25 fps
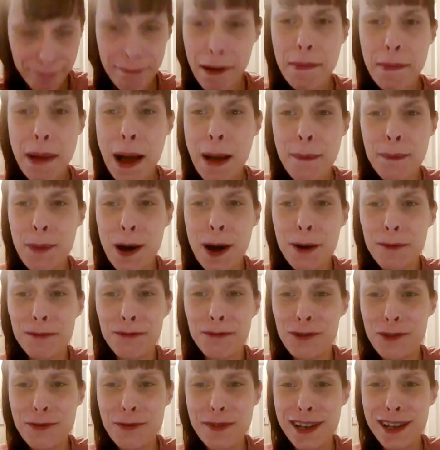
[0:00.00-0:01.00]
My mom bought
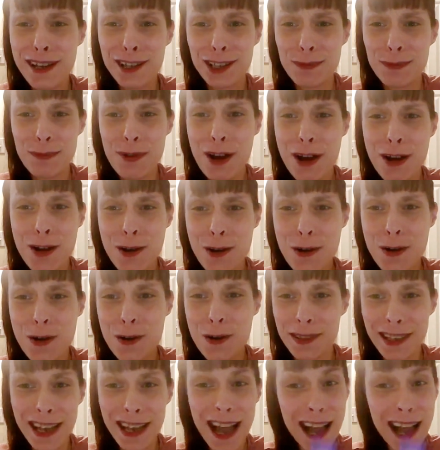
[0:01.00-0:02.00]
them for me. She brought it home.
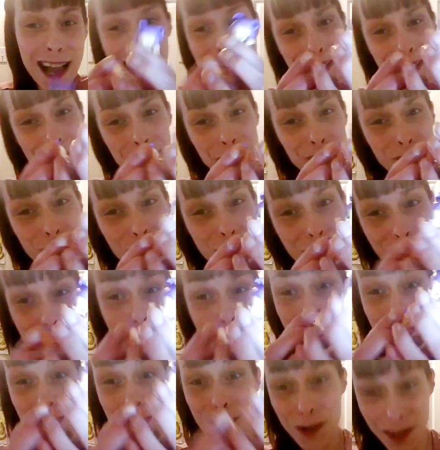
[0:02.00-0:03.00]
I was like, I got something
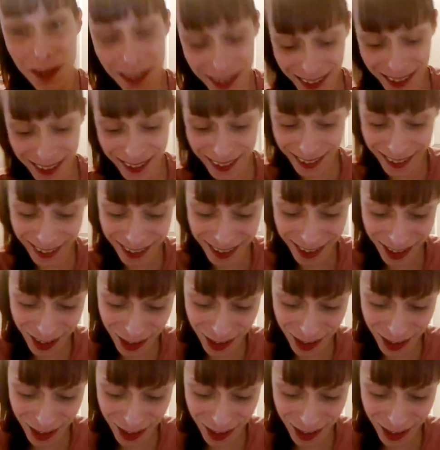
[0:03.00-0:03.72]
for you.